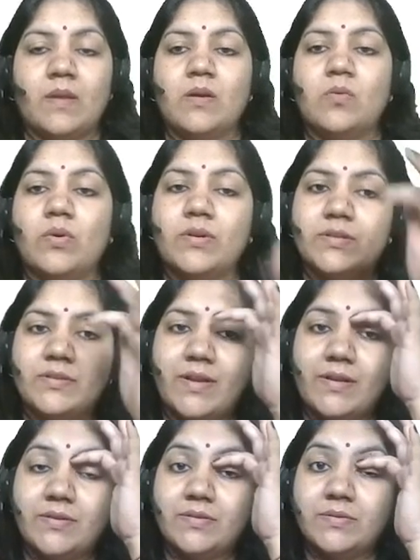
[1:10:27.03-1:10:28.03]
What is the
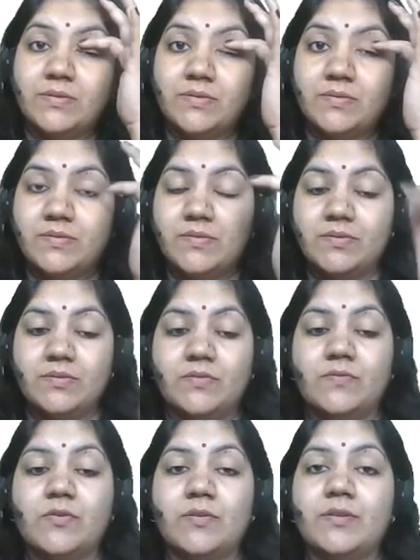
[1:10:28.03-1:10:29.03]
right answer? So
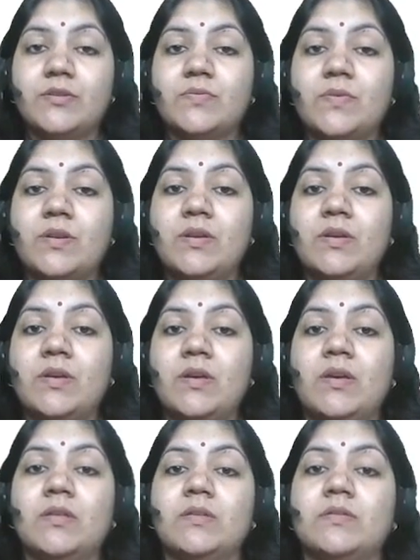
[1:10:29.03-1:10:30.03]
for this one,
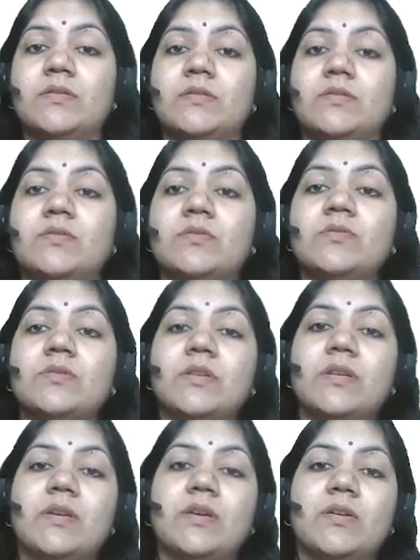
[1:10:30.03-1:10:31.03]
this is
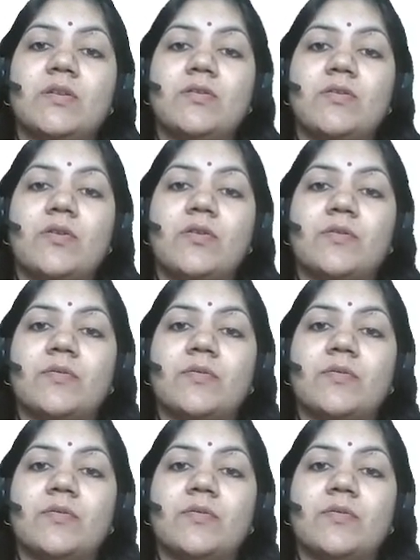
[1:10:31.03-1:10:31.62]
totally wrong.